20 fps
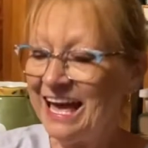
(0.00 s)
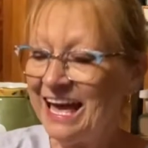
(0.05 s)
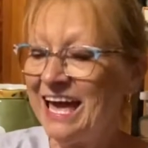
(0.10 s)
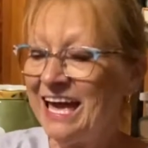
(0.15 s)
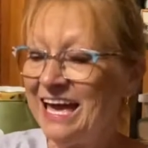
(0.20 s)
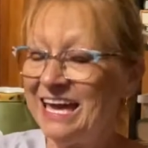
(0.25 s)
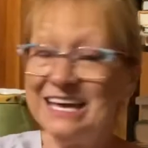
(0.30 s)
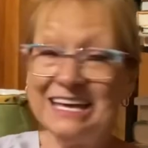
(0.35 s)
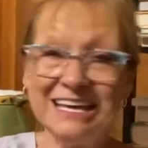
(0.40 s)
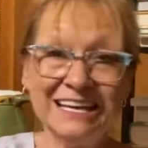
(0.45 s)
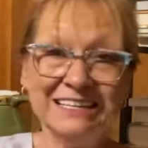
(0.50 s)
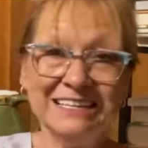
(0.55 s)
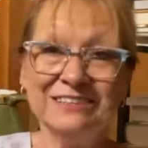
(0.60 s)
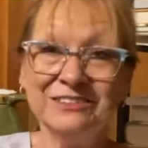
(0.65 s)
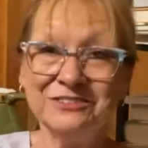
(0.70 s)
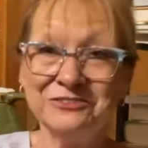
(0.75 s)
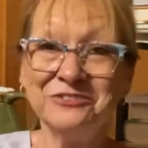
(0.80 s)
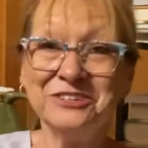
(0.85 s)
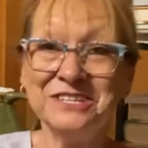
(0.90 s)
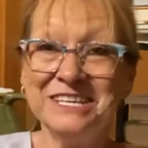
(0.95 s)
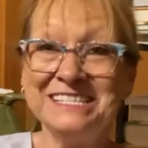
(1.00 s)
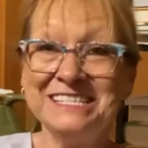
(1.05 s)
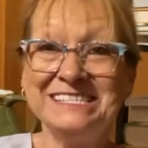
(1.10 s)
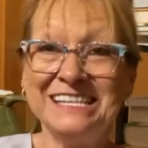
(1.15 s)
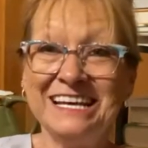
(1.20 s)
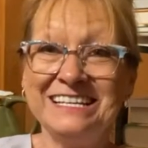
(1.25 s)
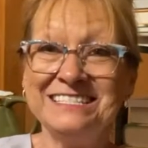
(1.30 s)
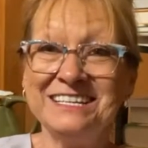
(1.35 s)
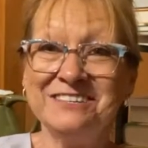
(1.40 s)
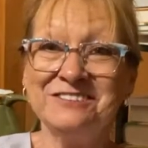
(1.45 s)
And one of these
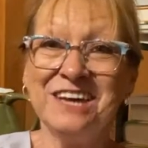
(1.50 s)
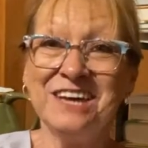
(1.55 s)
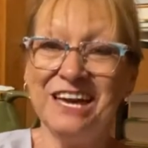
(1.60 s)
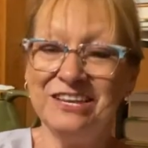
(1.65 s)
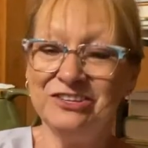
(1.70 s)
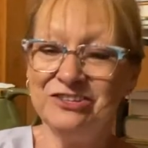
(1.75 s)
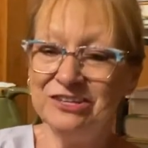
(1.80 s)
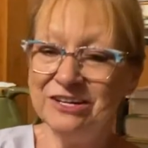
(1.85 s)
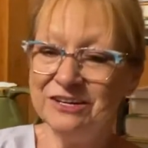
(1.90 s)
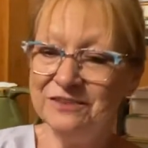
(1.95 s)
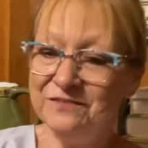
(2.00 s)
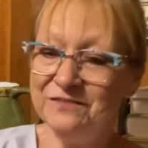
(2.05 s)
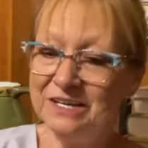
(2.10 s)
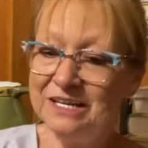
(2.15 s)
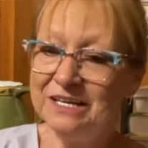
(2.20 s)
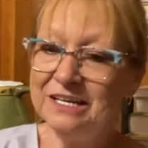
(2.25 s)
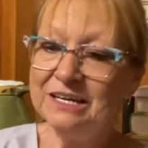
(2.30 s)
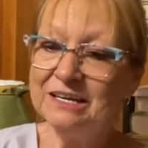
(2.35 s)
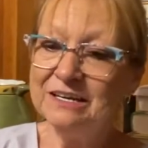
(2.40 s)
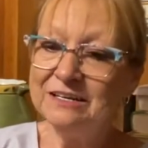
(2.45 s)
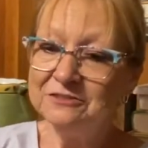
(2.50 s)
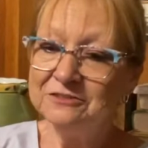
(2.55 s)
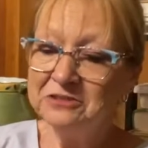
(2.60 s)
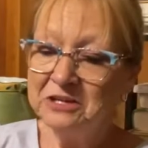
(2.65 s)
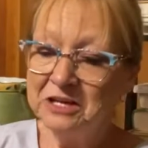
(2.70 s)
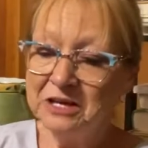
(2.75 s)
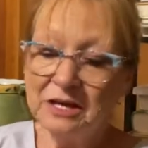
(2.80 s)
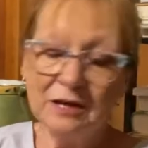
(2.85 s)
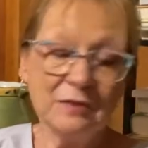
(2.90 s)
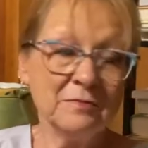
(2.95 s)
days, I'll catch it on video.
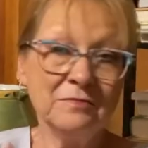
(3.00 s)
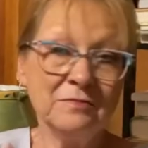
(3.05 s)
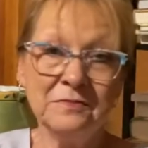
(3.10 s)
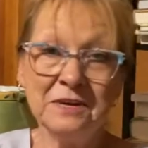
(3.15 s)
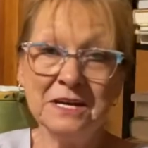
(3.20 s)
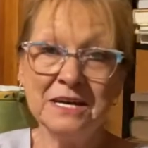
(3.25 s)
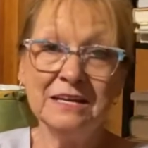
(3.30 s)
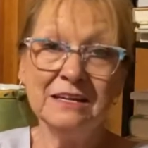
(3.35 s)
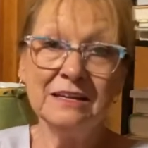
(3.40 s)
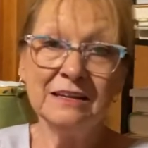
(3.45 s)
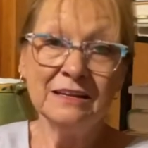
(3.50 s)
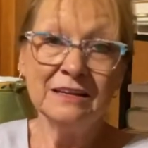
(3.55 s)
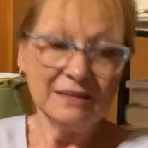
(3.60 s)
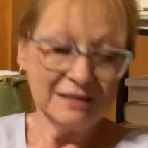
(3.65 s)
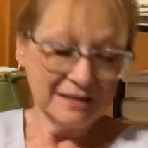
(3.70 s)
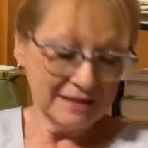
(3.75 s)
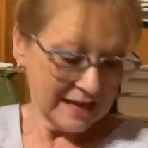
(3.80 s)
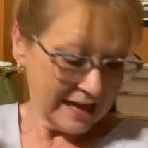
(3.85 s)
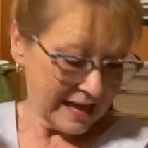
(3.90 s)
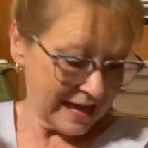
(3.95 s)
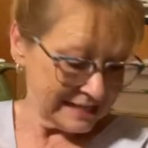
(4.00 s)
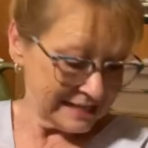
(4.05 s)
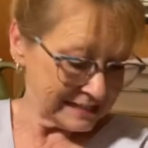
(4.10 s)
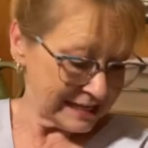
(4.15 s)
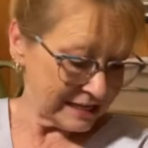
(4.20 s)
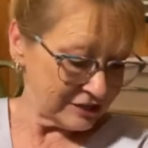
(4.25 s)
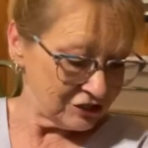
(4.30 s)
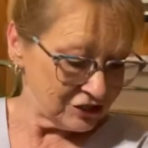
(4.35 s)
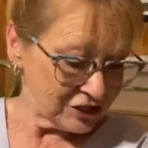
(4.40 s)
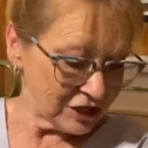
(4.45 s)
But as
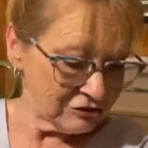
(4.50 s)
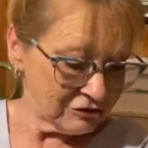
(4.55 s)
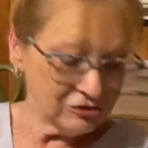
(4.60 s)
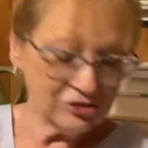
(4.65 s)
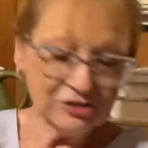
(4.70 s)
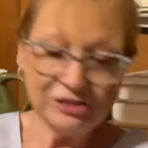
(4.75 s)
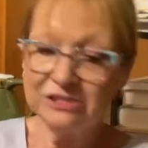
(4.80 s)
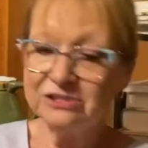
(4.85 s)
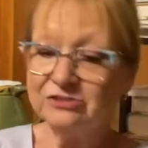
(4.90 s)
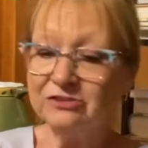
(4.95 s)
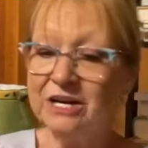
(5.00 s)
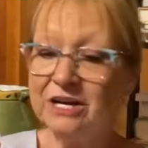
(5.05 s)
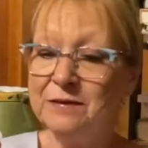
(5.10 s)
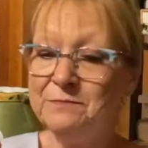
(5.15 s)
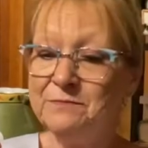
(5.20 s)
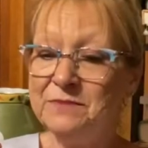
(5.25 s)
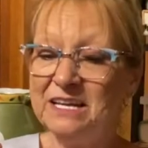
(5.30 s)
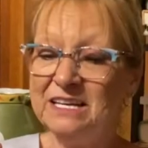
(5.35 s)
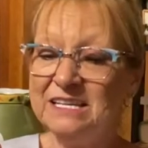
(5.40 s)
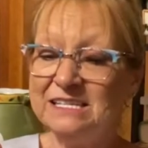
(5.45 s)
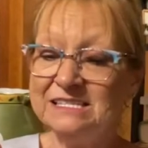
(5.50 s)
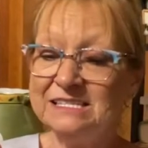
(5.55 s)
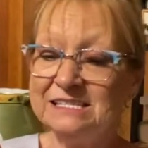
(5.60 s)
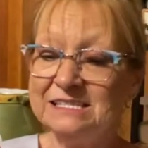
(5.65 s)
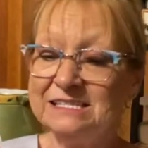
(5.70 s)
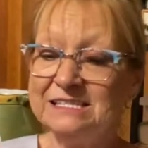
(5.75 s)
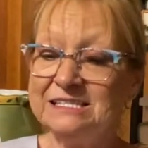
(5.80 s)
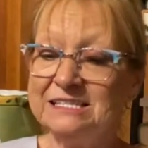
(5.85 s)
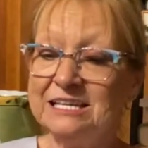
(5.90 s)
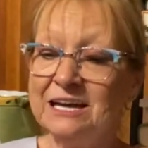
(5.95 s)
I showed you the scrub buddies
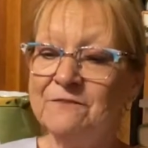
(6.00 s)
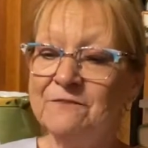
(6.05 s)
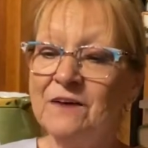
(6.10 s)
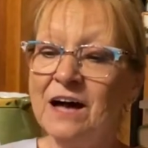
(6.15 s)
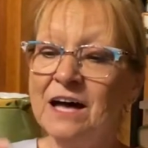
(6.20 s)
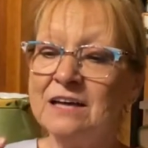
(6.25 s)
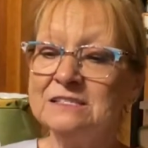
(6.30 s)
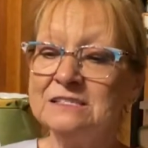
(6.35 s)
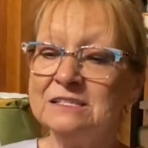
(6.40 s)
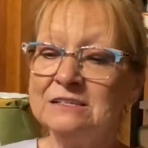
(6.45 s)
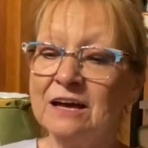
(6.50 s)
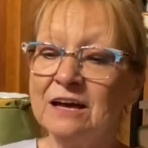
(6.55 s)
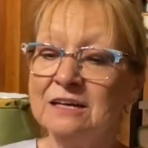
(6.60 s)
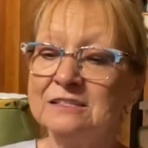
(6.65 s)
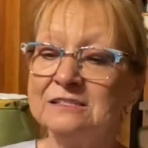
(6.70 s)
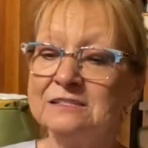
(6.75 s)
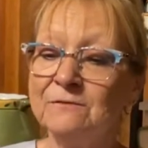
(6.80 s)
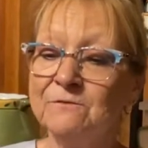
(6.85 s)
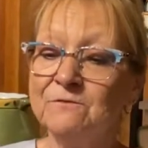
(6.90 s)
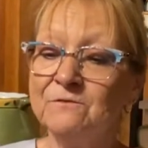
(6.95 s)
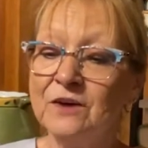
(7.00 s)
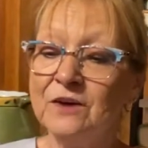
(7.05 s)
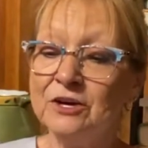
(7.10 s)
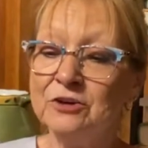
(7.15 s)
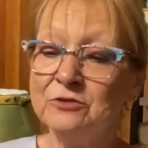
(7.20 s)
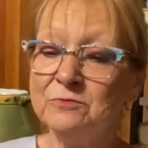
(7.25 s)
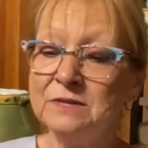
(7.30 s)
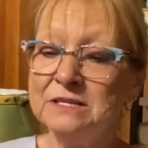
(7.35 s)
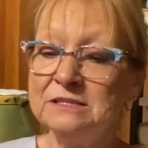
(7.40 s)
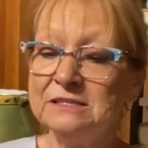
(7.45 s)
and stuff, I also got some
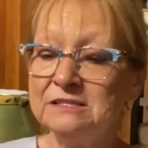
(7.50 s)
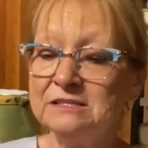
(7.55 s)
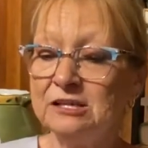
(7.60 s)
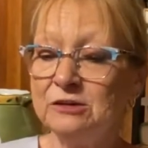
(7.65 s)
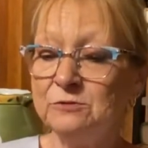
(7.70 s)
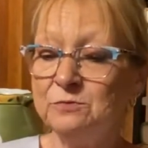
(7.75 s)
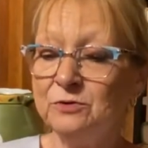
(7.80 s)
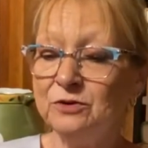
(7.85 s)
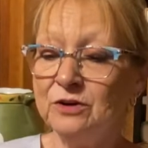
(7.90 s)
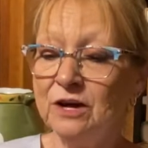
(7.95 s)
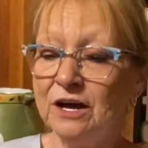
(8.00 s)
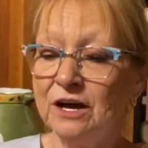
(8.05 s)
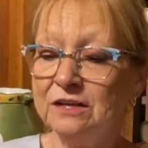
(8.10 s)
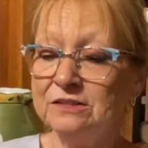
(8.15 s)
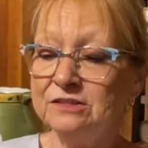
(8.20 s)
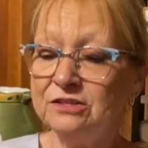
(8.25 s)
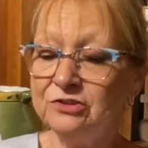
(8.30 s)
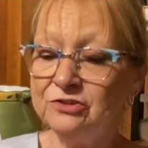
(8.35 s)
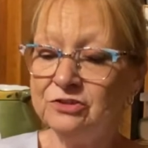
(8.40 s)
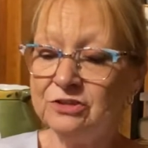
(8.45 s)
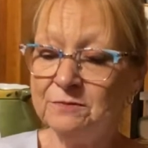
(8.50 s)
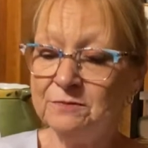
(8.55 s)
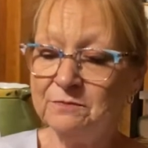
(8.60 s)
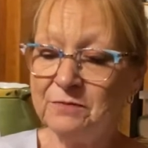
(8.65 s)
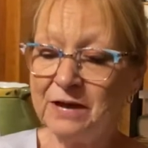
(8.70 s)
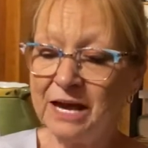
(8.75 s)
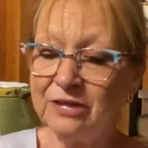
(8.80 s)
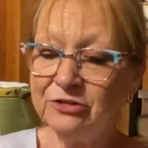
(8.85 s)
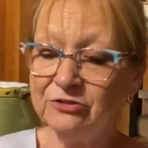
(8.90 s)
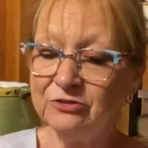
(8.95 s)
Foamin Super Oxygen
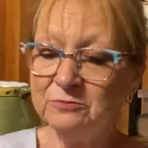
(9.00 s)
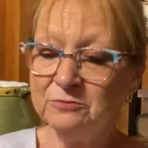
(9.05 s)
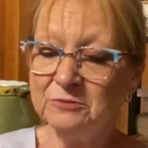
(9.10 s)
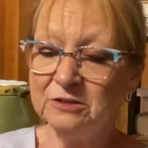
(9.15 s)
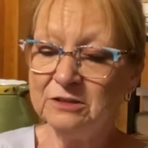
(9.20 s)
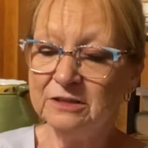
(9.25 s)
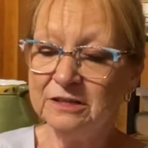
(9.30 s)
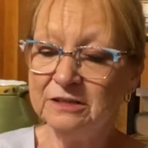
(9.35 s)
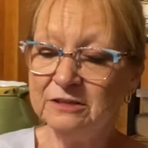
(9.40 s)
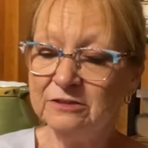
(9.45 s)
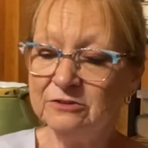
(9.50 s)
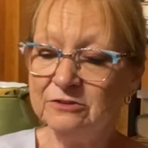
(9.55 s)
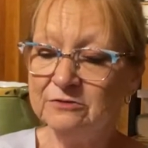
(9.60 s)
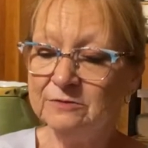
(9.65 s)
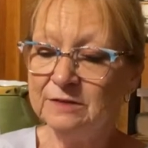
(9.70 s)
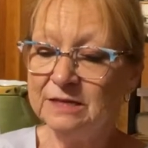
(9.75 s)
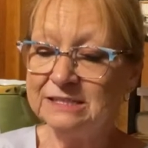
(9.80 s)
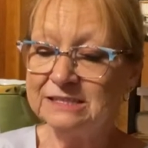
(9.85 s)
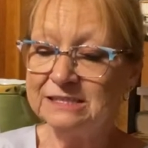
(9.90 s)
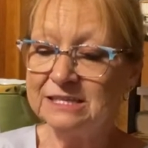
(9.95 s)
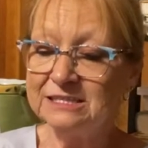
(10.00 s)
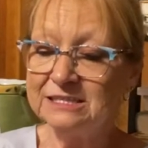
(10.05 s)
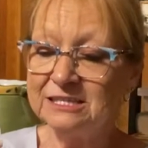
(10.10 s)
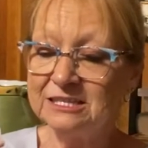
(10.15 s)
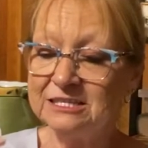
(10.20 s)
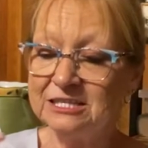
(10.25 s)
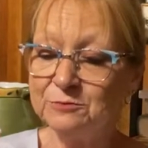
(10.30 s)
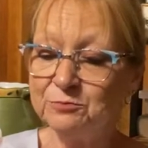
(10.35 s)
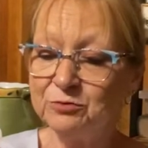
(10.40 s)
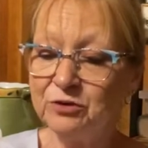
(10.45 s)
Bathroom Cleaner. It says it
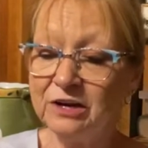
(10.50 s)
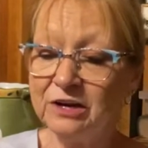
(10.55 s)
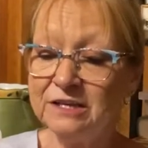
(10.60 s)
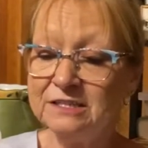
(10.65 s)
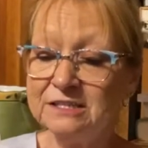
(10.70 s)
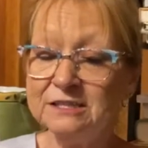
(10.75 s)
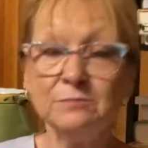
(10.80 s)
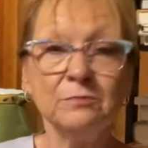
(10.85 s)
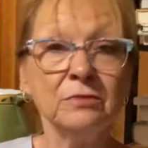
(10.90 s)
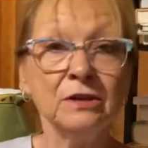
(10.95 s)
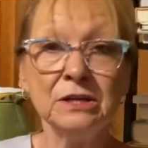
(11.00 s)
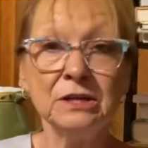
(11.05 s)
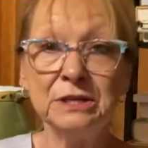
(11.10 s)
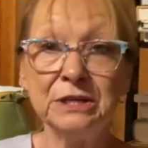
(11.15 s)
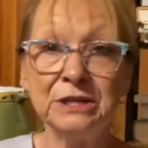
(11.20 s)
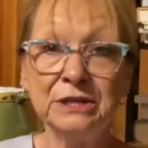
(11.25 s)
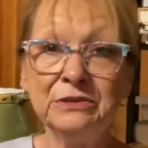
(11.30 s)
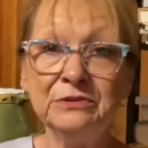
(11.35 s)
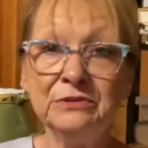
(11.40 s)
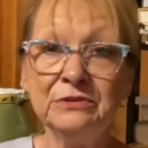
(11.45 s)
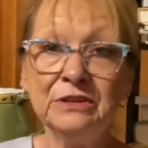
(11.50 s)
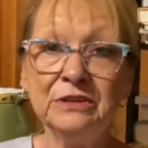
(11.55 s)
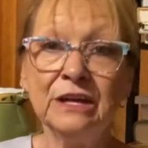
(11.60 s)
sprays blue.